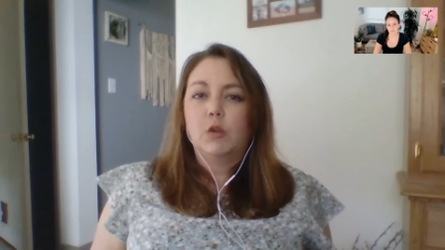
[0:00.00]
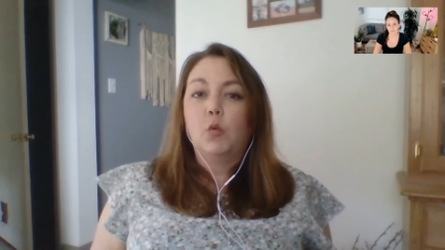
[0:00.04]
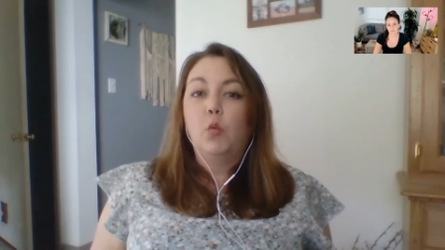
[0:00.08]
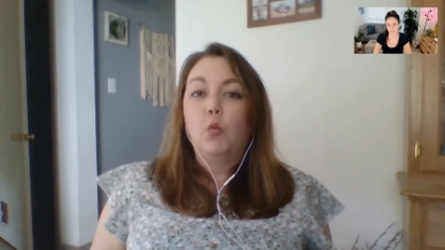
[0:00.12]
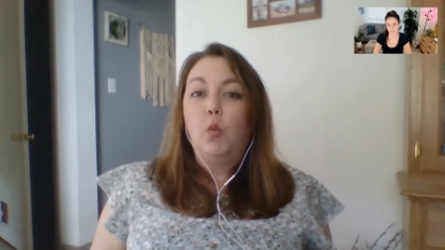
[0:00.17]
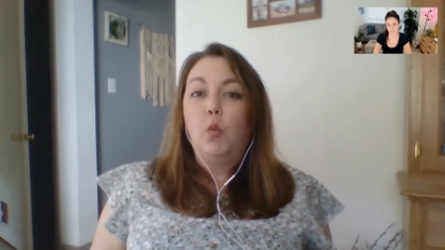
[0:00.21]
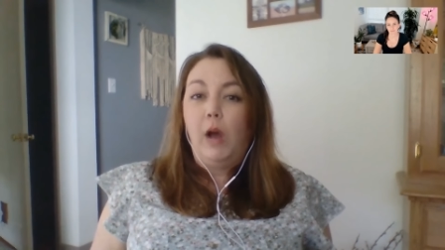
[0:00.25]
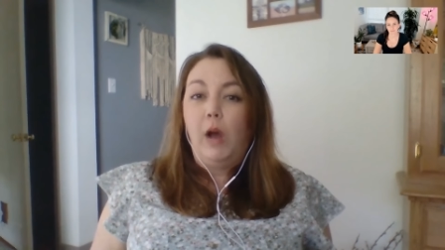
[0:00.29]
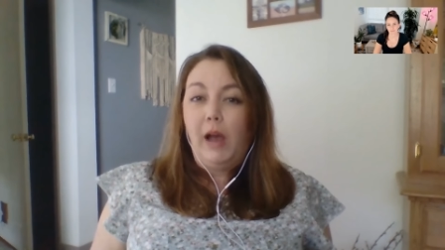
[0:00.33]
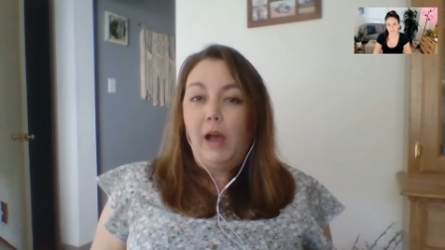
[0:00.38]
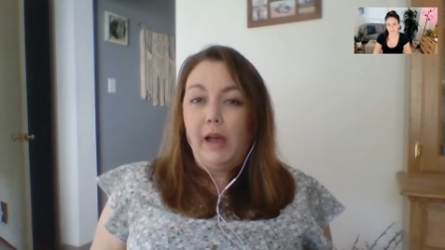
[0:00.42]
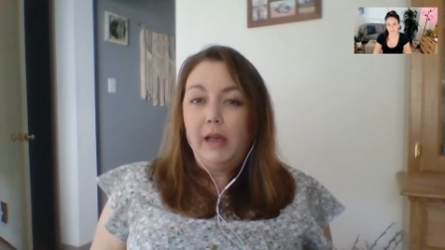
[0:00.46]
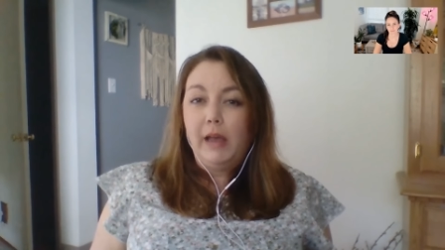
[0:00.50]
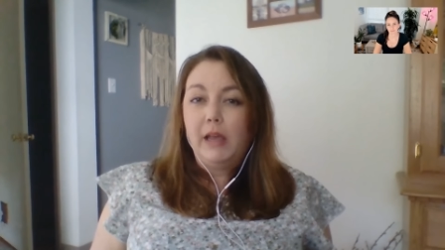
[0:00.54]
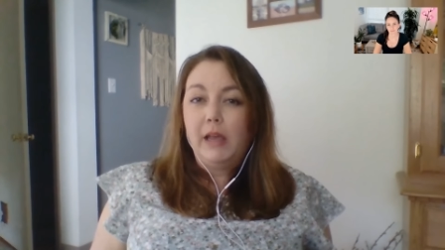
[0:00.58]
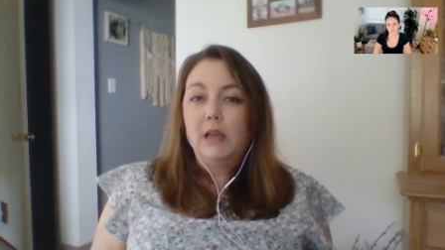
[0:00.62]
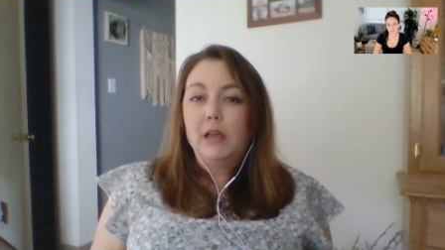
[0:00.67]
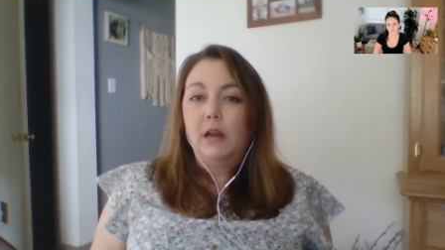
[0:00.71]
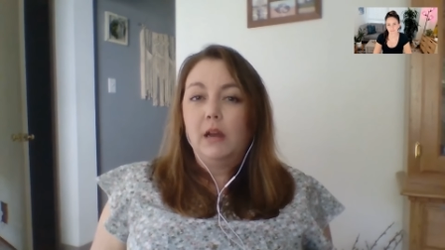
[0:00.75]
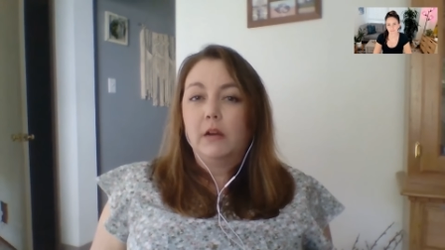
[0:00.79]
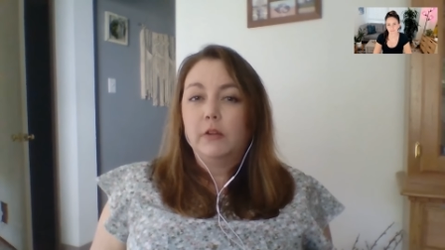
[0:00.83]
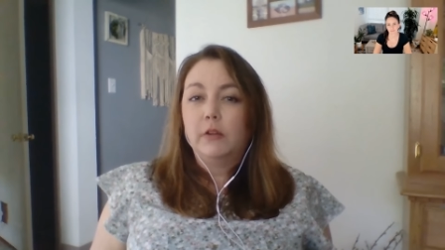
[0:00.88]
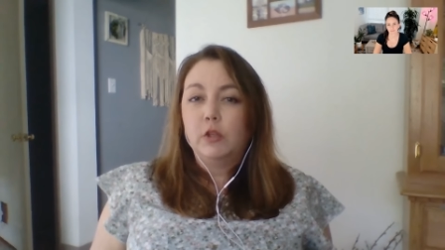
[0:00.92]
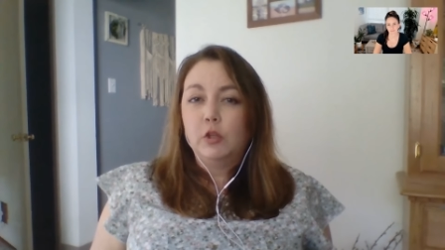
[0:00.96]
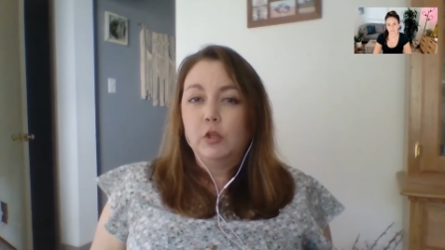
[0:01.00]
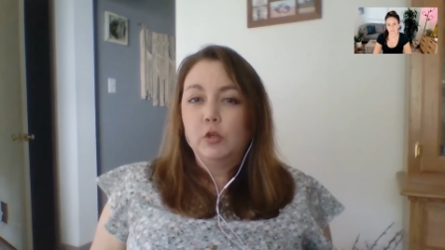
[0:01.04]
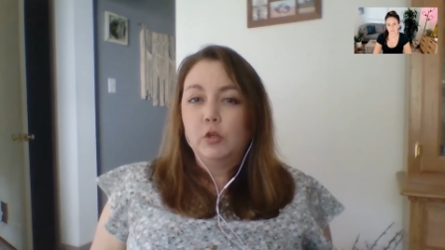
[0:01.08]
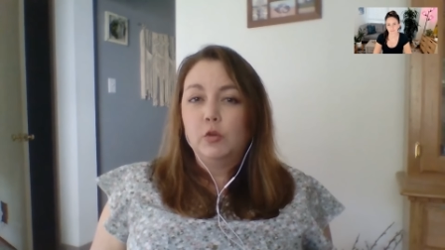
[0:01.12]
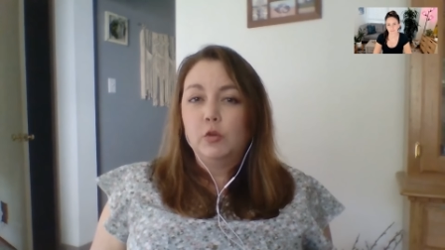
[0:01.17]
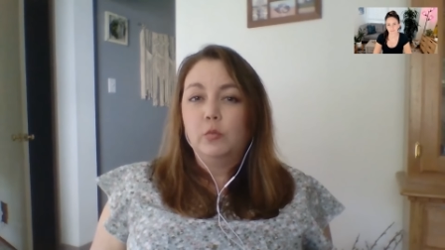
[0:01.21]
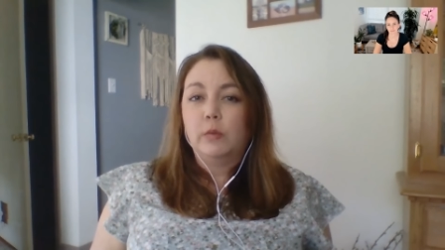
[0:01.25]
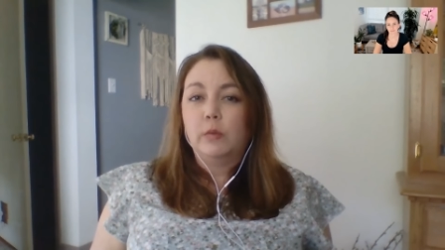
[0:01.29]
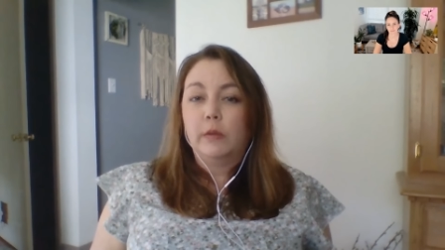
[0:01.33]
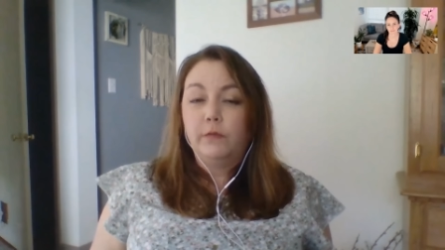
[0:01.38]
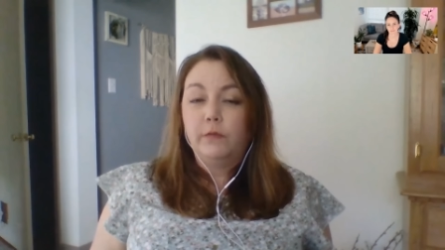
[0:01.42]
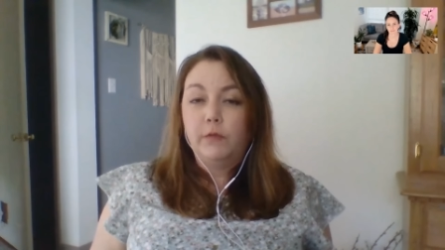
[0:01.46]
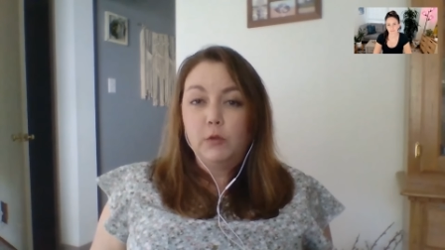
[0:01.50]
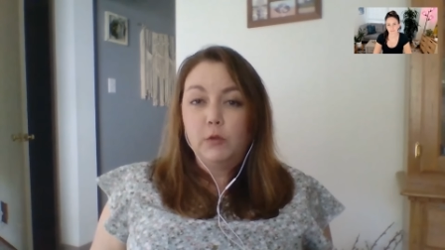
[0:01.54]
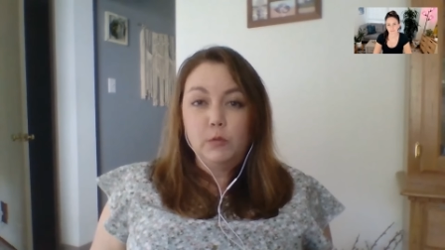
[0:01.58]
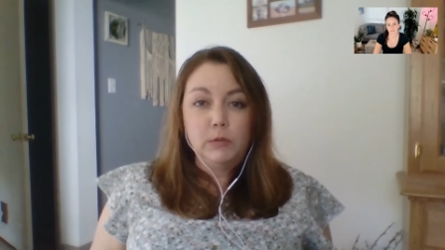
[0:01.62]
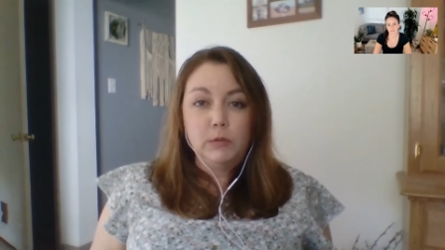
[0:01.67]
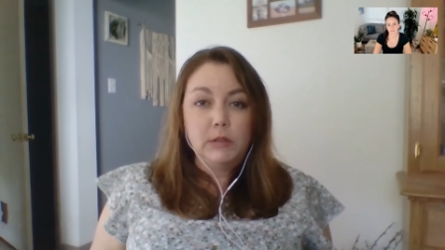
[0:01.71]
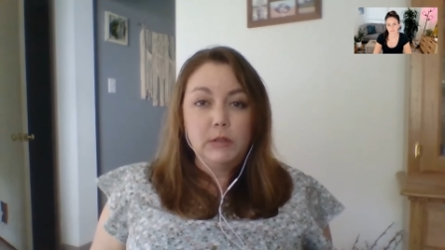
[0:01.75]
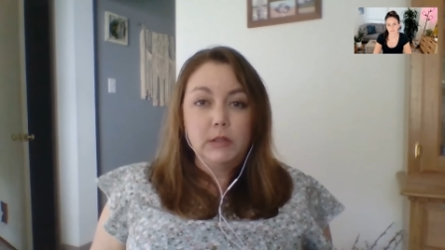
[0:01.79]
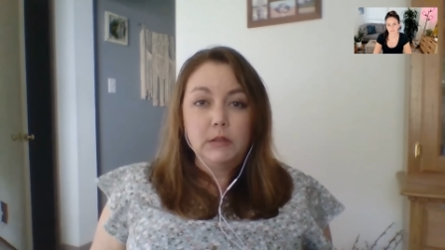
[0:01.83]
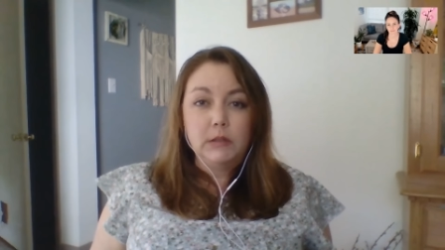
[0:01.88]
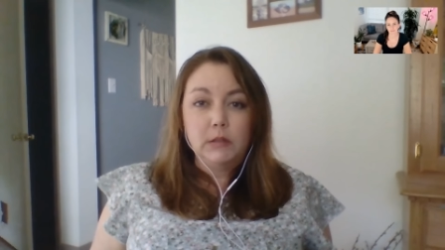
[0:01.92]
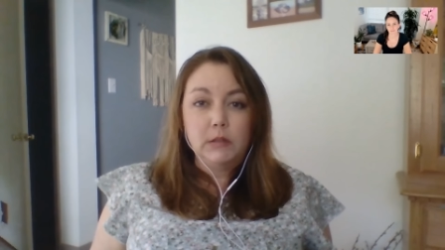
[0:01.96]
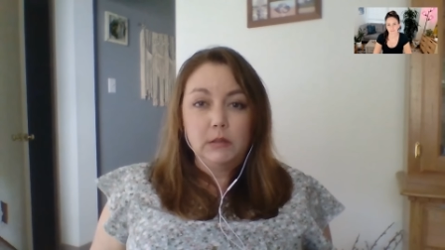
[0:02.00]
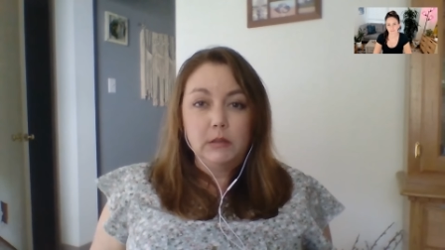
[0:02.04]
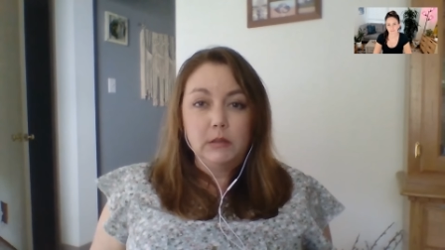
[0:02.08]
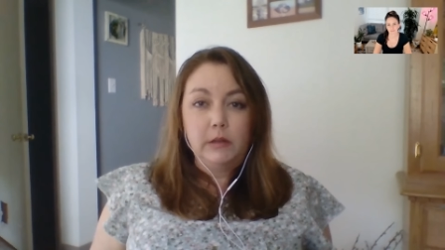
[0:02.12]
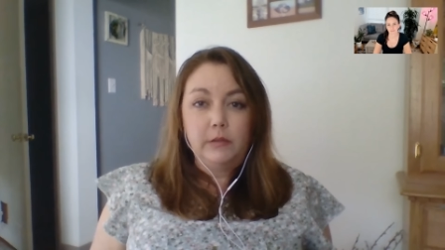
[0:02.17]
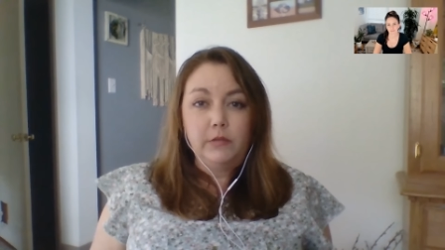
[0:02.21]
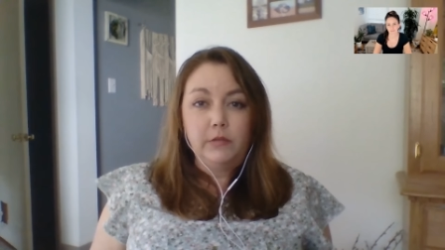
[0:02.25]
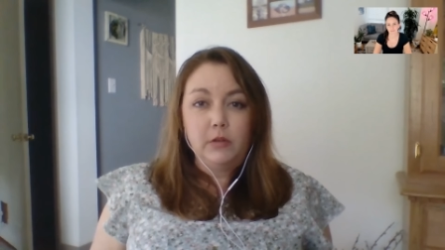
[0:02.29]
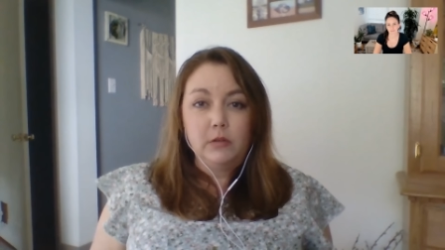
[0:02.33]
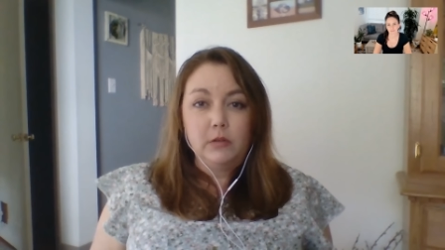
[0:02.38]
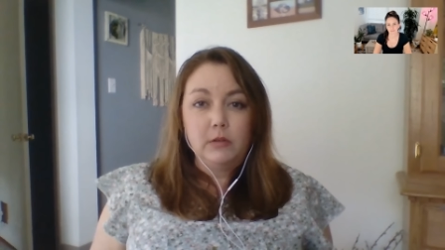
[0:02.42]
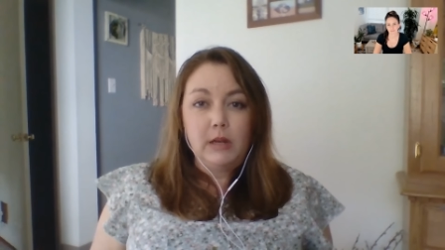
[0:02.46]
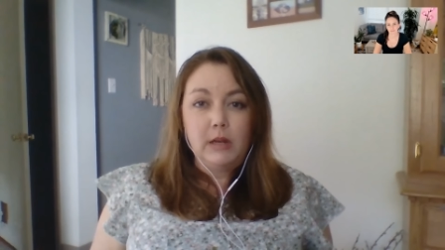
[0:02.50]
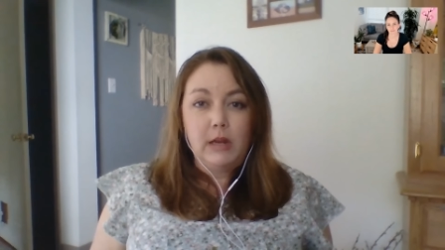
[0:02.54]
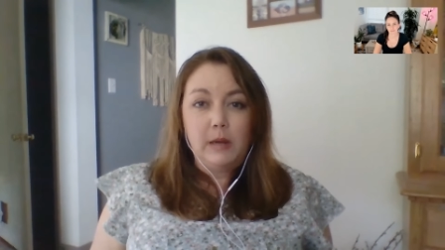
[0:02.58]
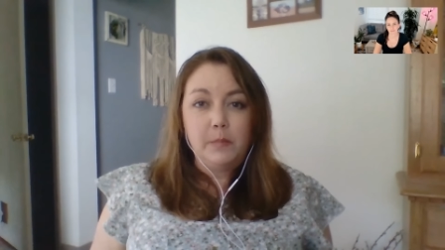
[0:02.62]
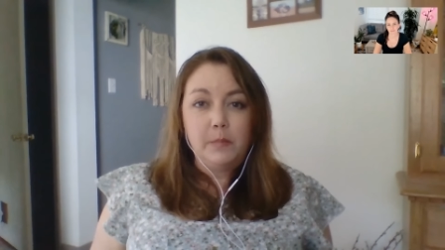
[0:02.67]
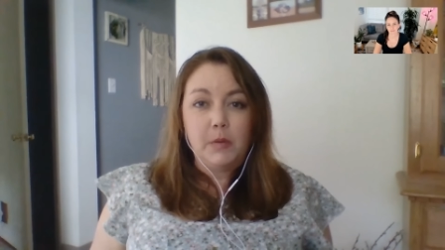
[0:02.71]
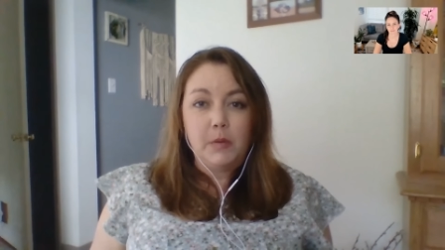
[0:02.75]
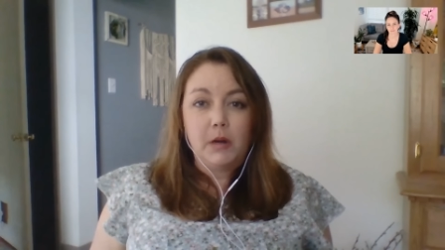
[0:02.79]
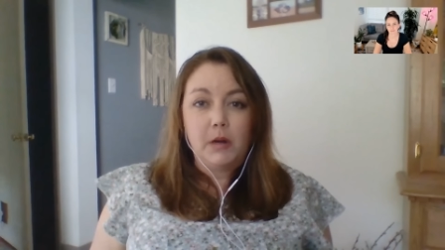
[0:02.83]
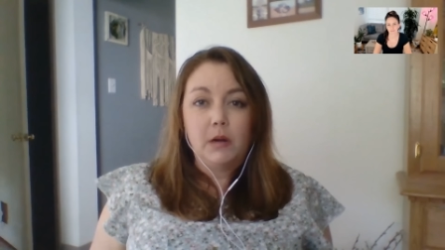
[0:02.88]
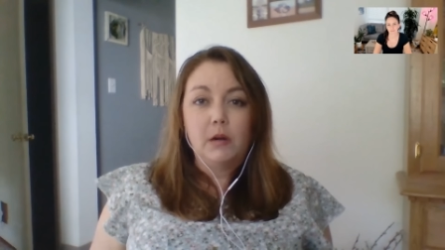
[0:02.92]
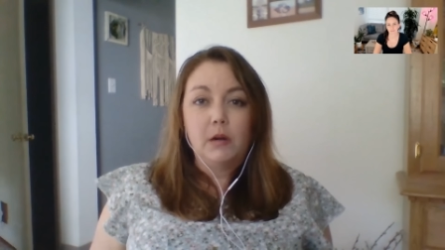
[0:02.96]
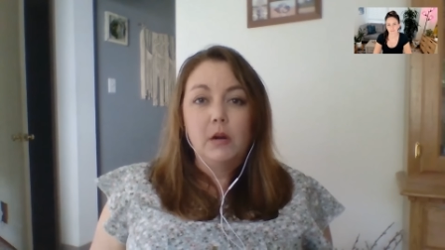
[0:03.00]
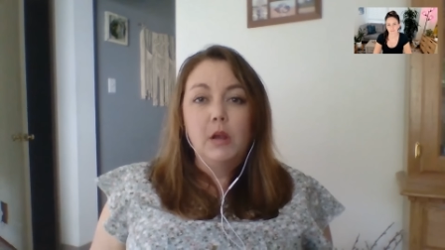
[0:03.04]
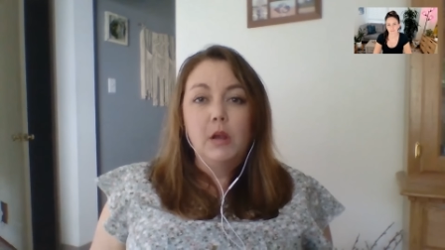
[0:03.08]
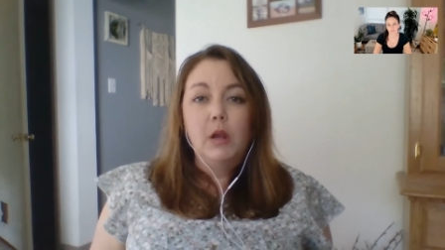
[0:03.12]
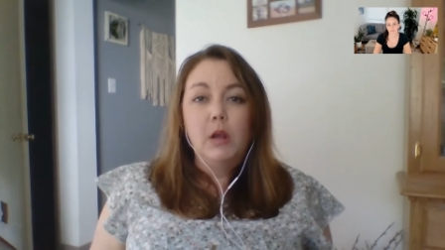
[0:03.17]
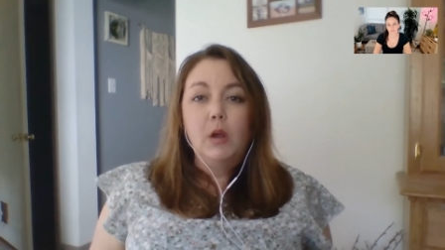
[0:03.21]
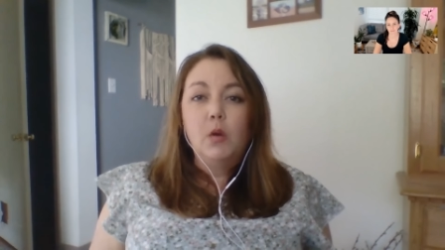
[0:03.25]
Why are you refusing to love your neighbor?